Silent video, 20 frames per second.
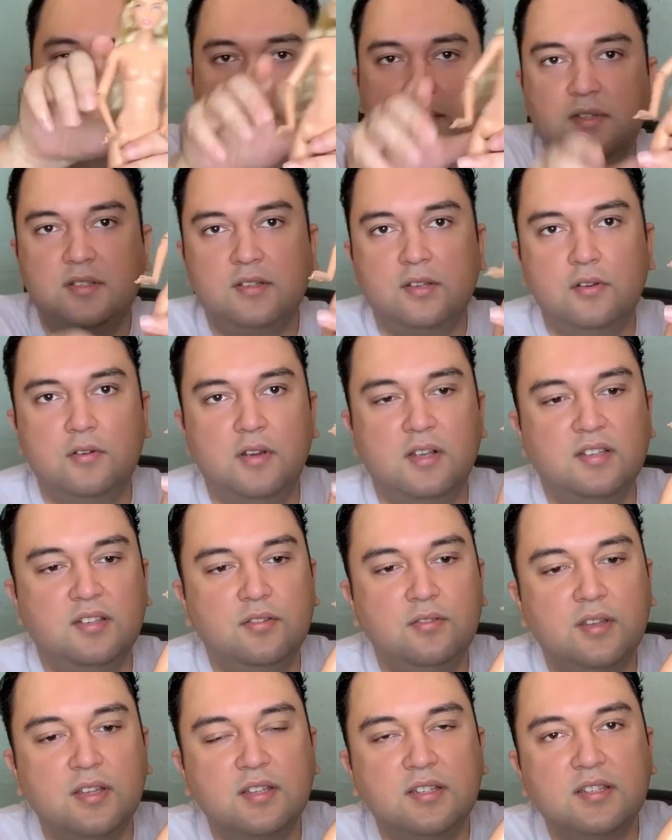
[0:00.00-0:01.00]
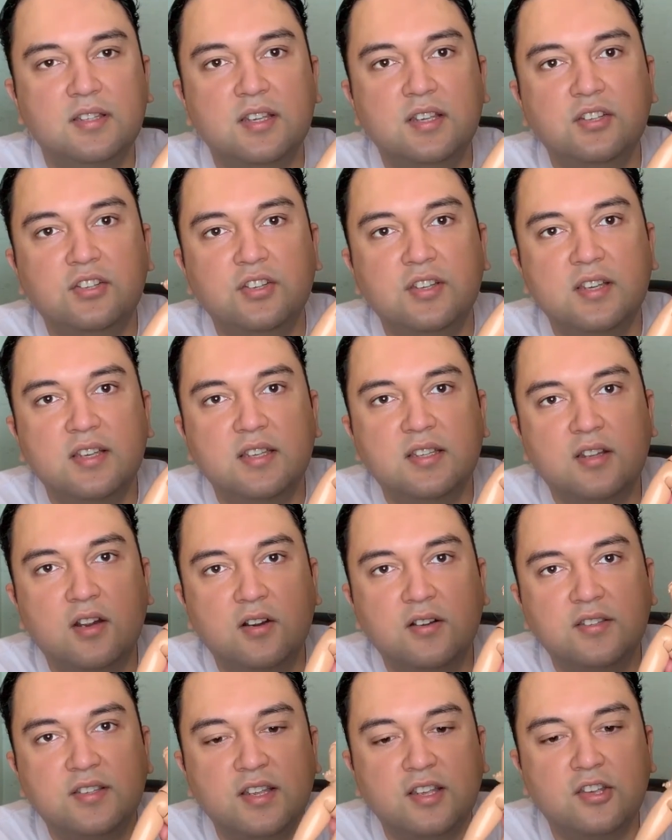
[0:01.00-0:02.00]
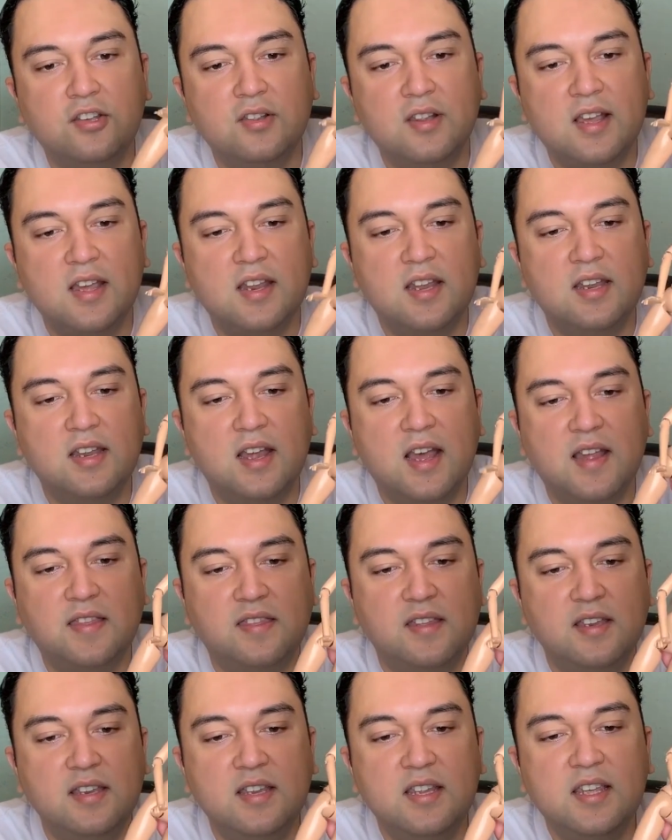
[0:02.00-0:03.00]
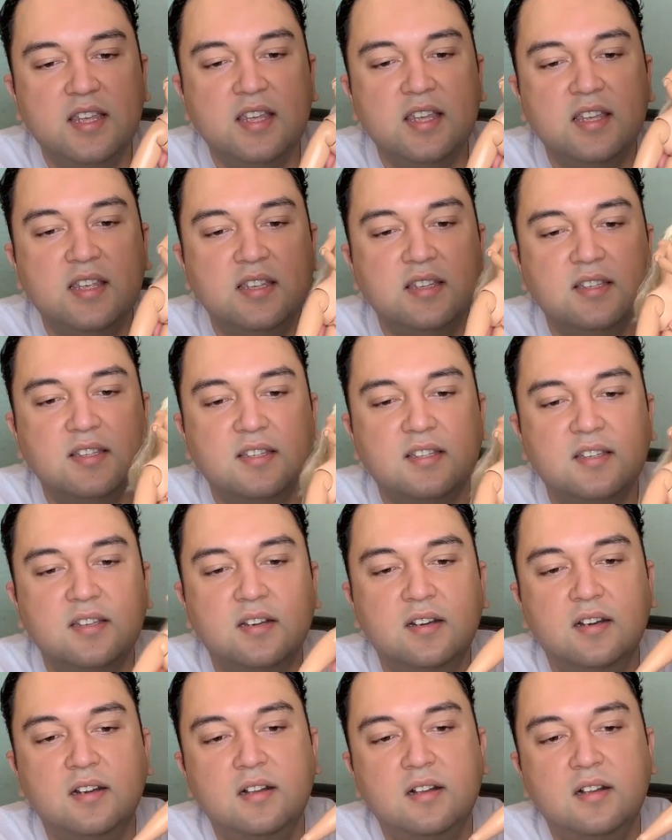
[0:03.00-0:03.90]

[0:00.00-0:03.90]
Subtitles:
So as you can see, she is articulated at the knees.